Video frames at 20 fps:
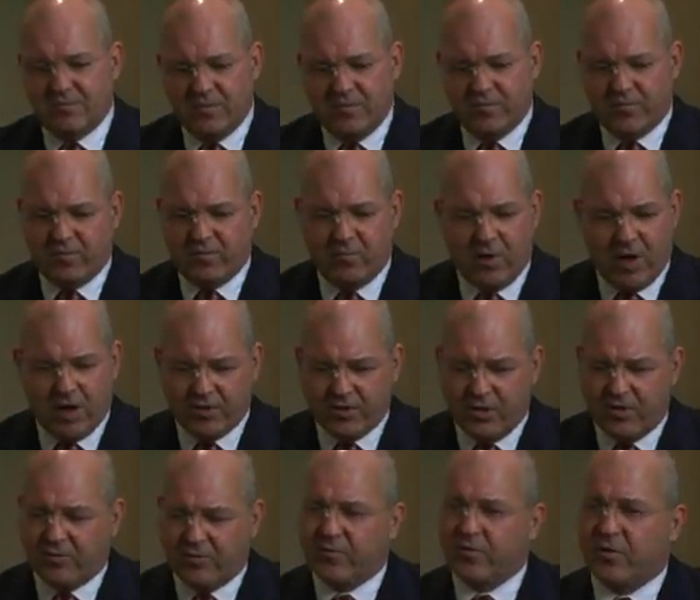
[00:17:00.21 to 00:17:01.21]
for a
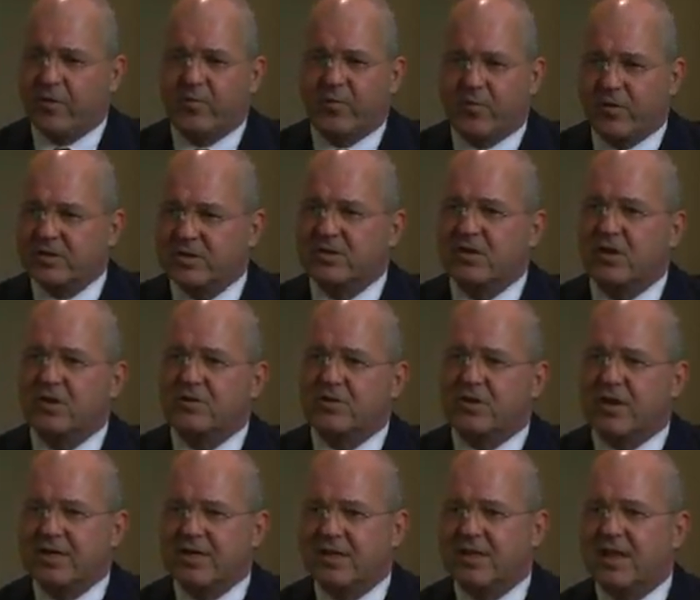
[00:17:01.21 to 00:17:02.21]
well-known firm for its
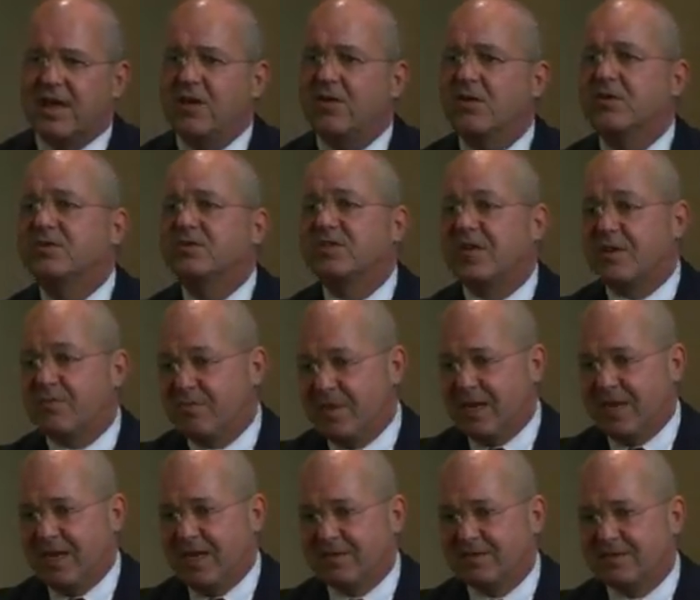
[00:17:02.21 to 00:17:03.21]
culture has a thing called skip
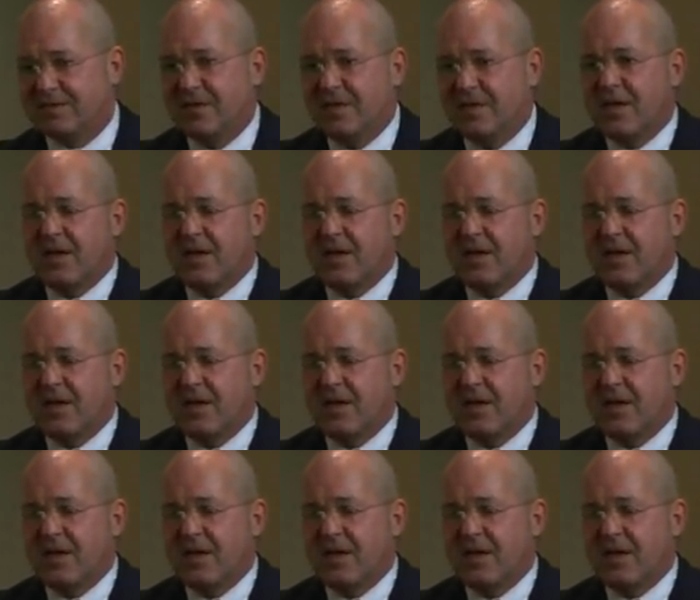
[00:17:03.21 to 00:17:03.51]
meetings.